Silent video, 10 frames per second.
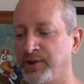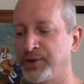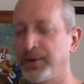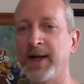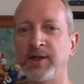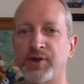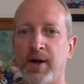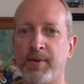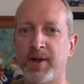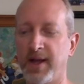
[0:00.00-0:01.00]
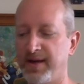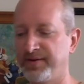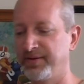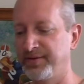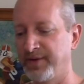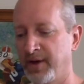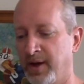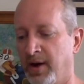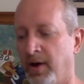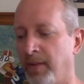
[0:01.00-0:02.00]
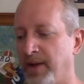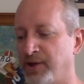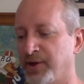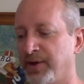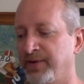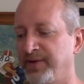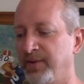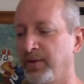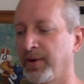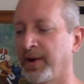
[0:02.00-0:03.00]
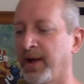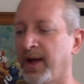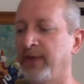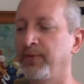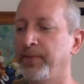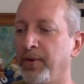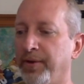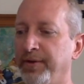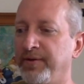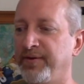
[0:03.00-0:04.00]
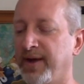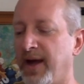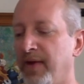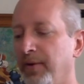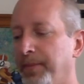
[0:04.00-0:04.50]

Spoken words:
2 and drama classes. As you're going to see, we're going to kind of do both of these together,